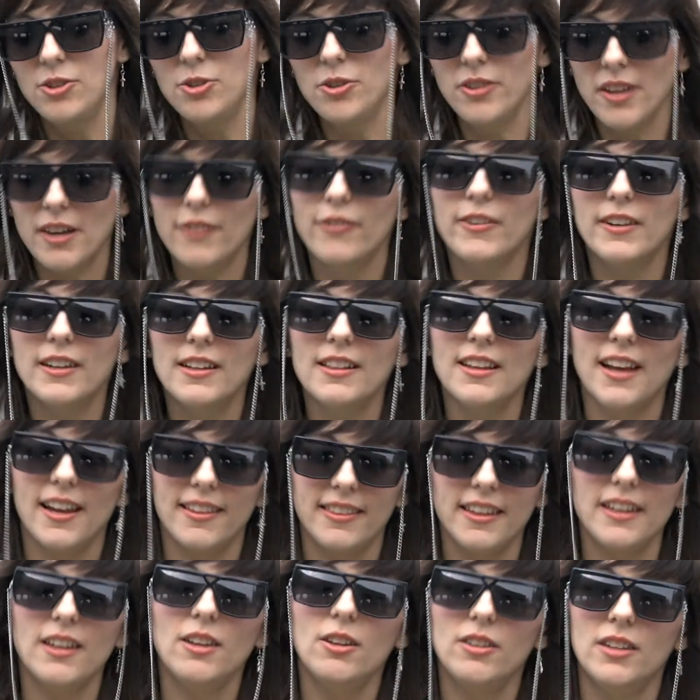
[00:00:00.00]
I
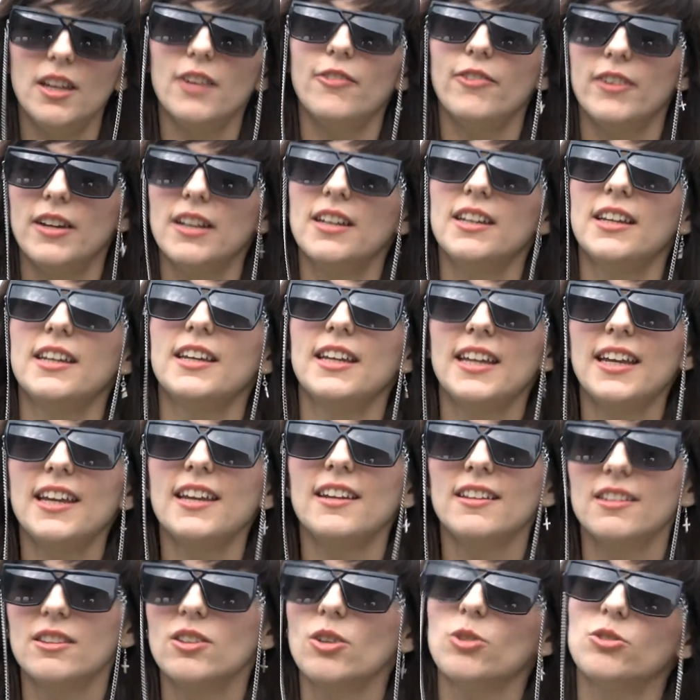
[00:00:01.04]
think you definitely
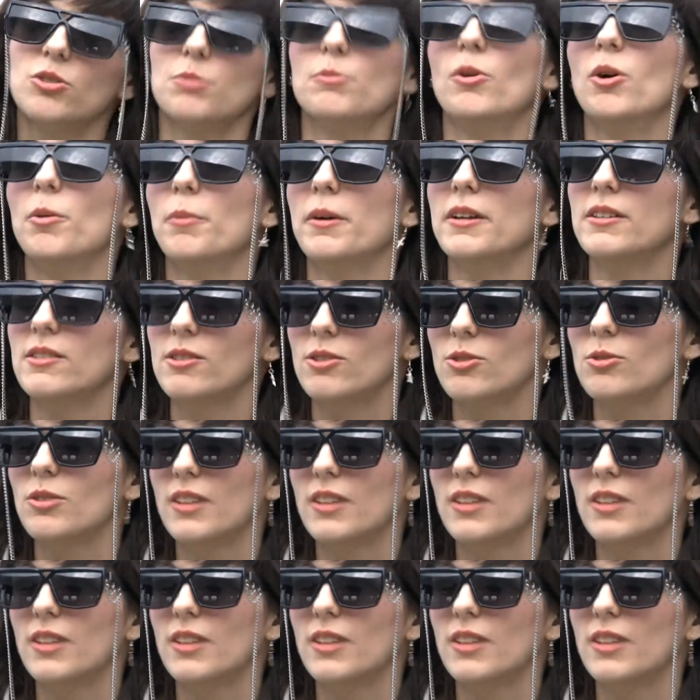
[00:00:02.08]
need those moments